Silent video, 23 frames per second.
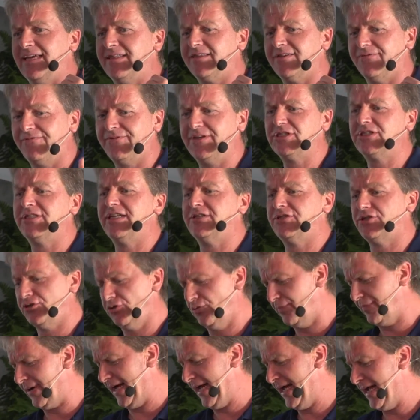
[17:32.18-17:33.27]
the fish that you
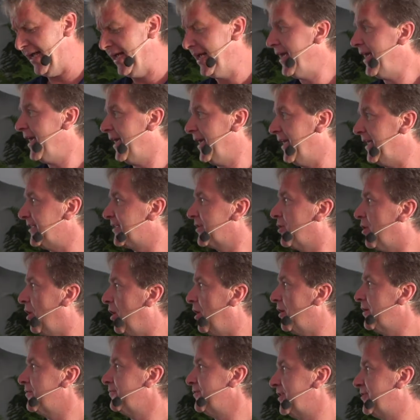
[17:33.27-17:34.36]
buy is
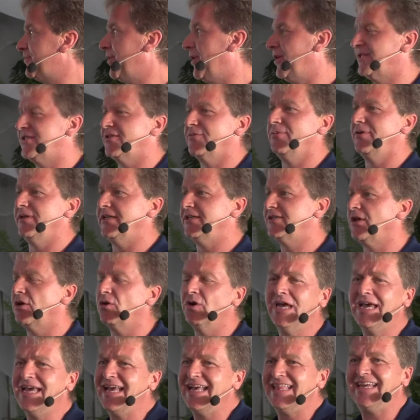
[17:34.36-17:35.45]
caught responsibly. So
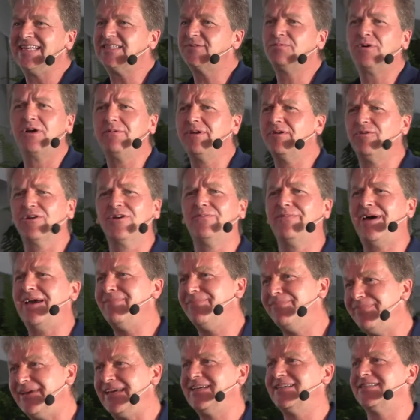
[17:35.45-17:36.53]
that's probably one of my
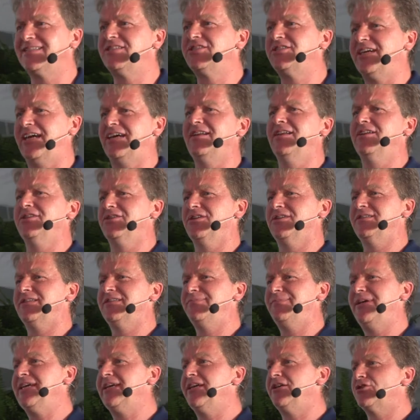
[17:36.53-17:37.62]
biggest challenges, is
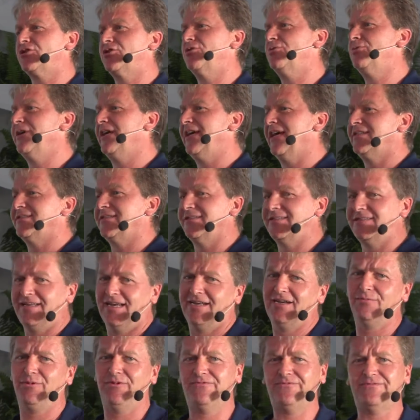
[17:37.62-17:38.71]
making sure we get
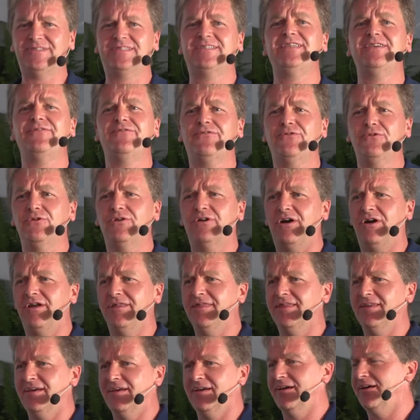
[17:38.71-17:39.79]
sustainable seafood
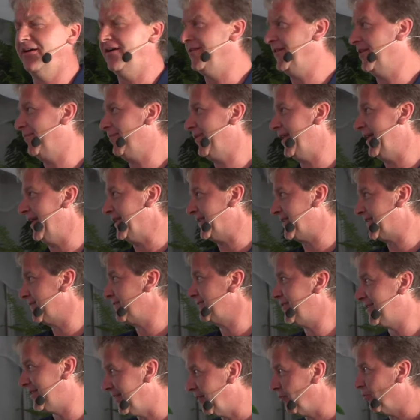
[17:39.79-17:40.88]
on the plates.
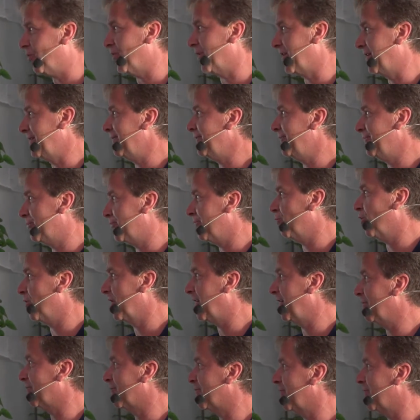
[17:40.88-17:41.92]
Still work in